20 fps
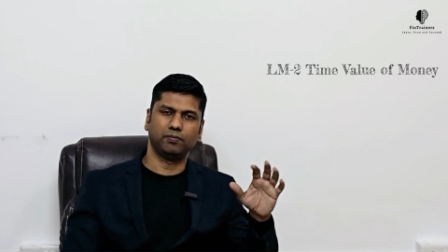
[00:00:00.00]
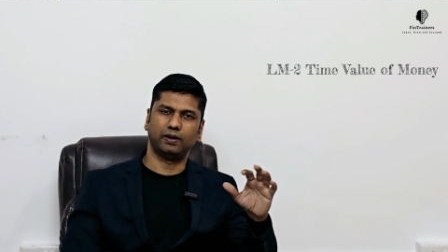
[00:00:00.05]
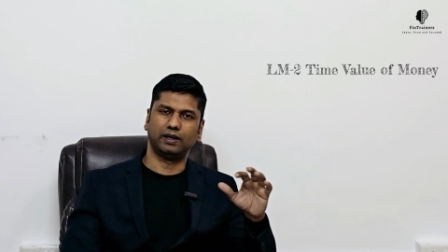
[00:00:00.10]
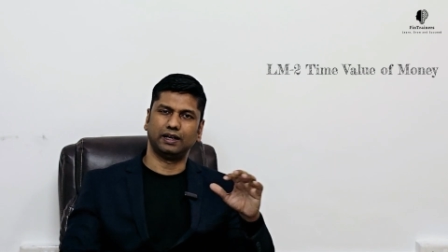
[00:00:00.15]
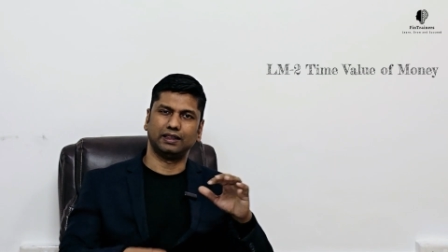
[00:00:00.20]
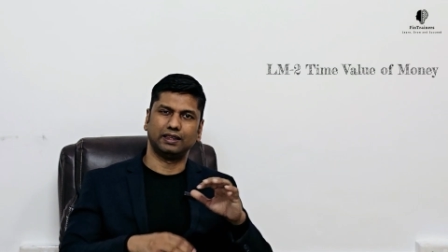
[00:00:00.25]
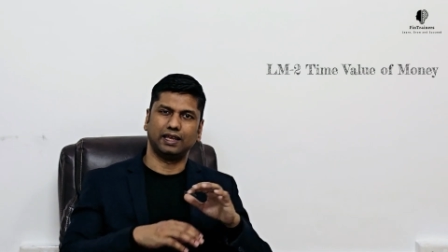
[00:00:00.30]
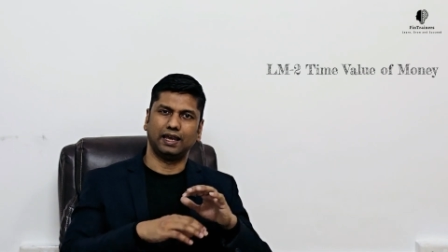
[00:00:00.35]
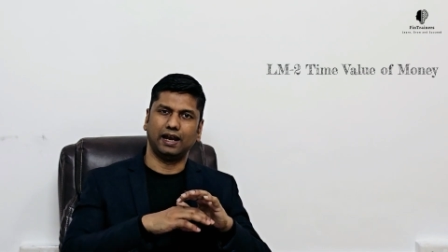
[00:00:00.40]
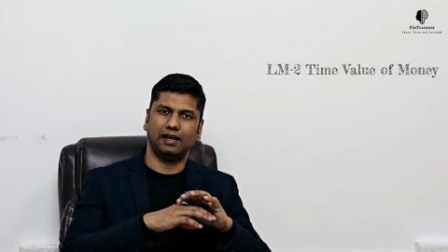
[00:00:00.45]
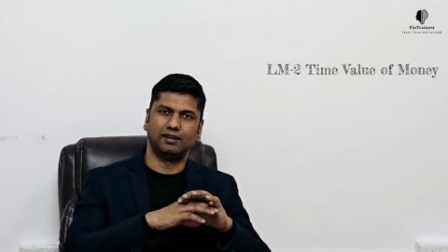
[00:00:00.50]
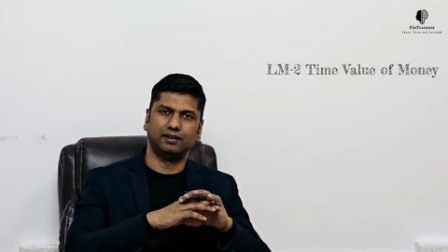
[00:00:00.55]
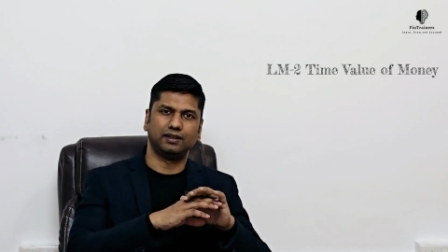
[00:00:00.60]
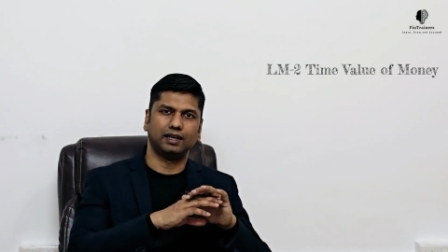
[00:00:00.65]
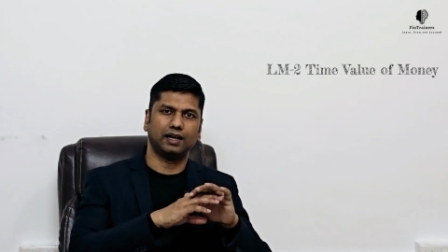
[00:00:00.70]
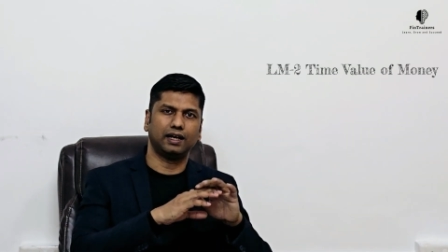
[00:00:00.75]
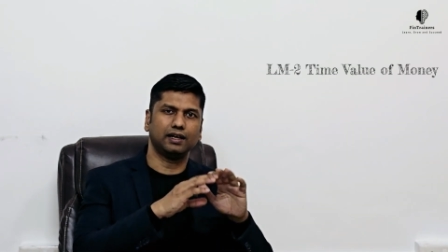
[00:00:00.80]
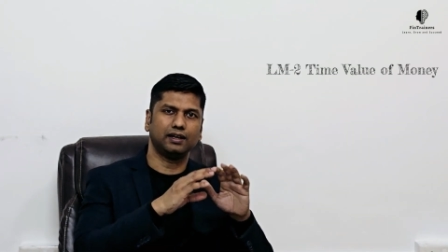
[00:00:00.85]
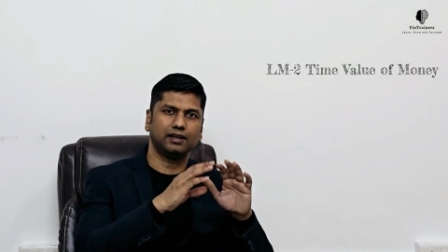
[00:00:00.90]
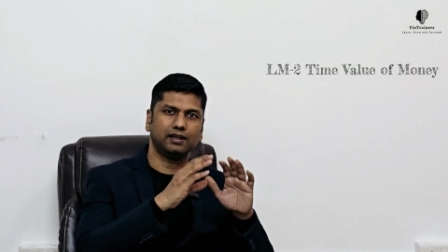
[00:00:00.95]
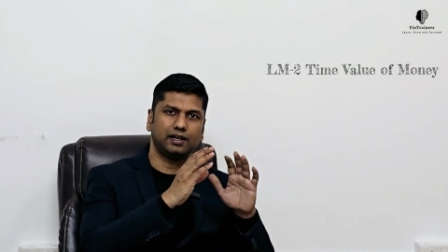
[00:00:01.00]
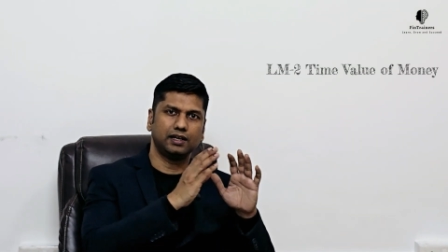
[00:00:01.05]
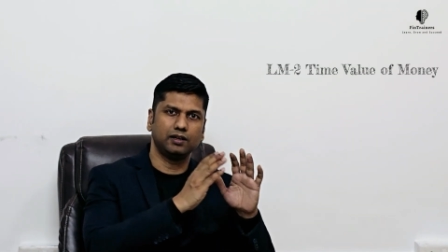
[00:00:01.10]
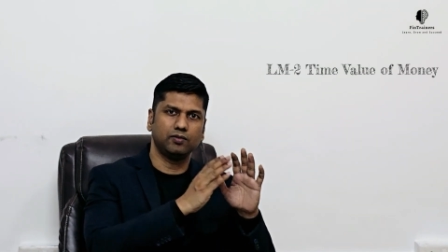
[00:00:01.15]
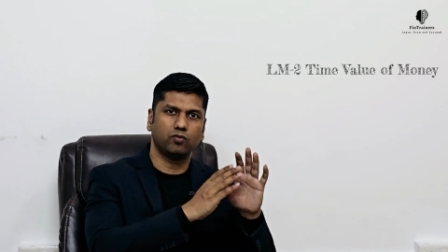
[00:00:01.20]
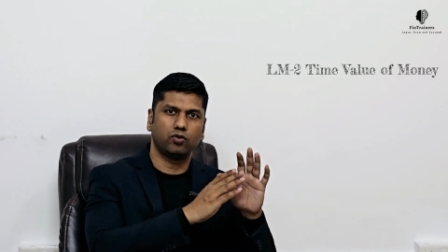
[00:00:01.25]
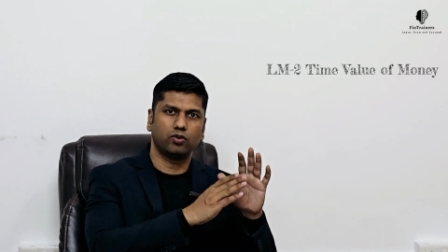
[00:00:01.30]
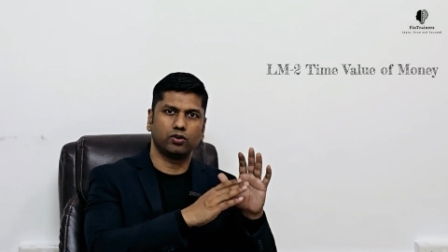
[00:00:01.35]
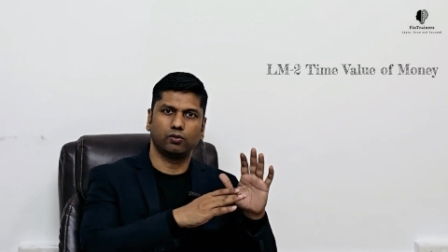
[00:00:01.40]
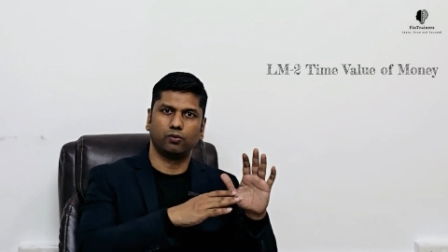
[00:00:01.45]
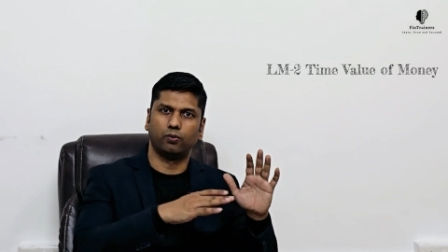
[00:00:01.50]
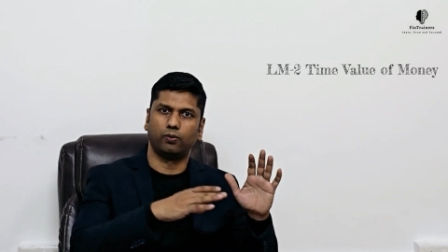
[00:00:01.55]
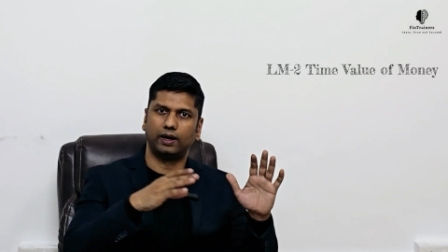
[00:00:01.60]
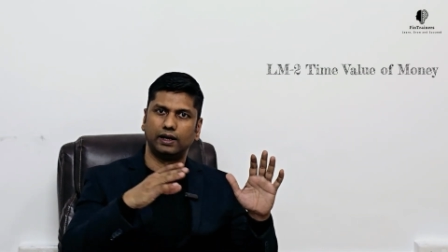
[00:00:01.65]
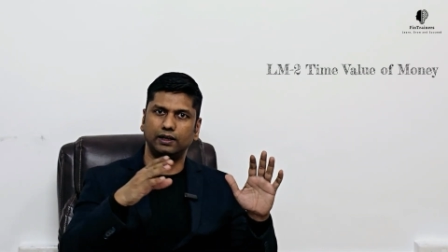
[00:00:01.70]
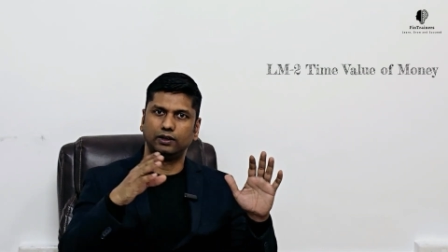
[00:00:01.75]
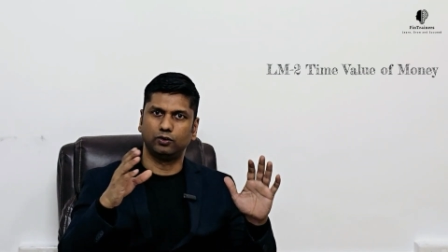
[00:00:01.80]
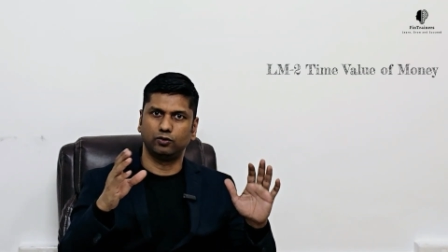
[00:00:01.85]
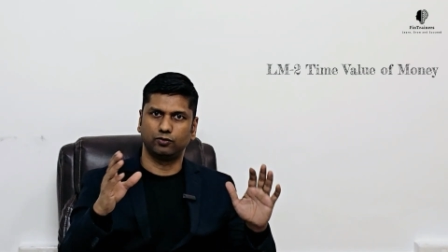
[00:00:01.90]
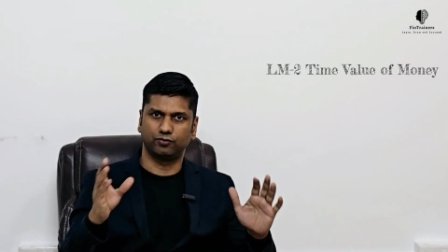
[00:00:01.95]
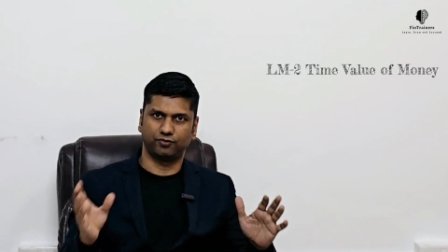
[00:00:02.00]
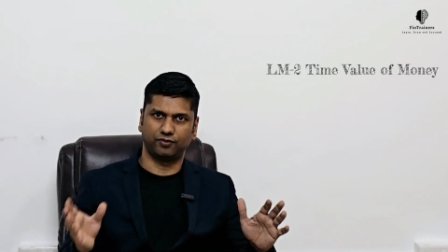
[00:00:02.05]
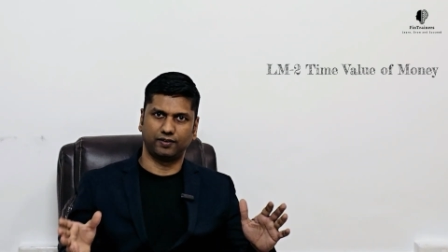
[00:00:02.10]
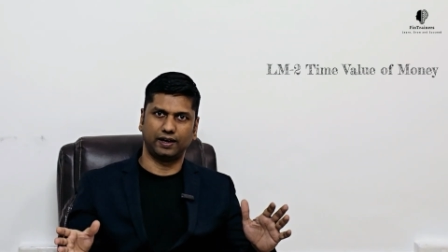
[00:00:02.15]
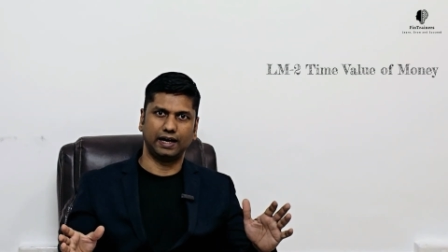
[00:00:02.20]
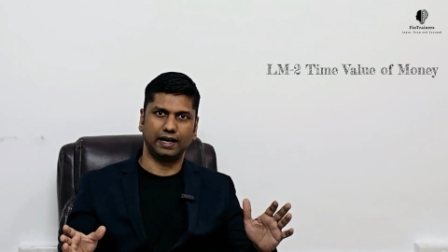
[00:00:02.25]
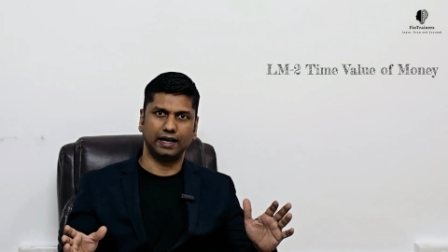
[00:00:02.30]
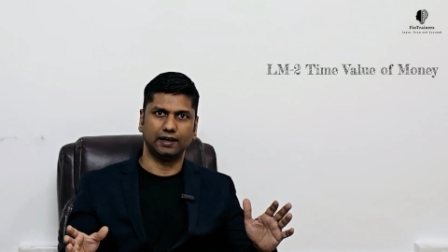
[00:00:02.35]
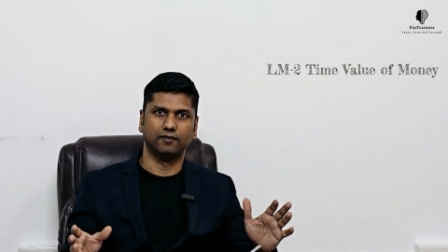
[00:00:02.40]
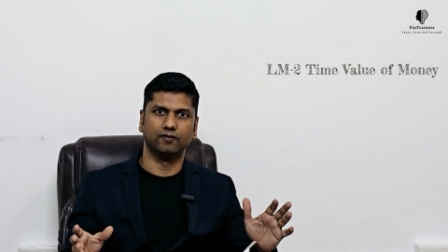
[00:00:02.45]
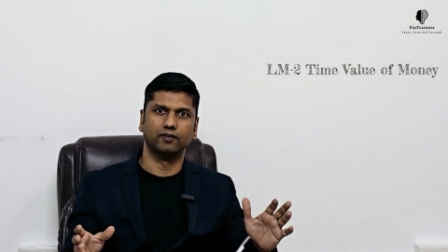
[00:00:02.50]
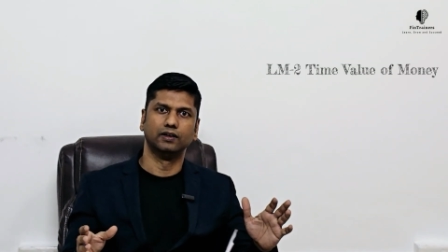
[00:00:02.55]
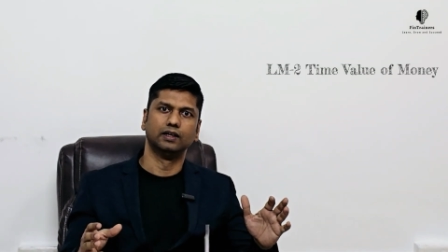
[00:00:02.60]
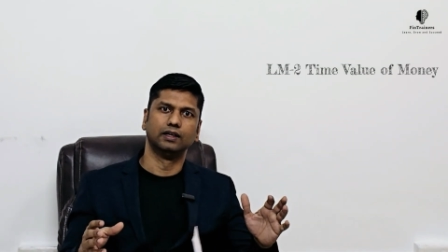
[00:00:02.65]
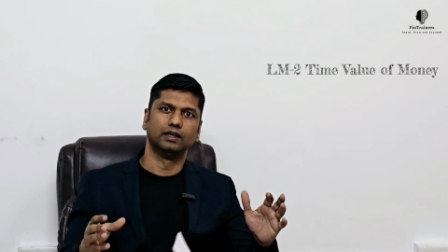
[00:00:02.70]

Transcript: but the entire learning module 1 to 5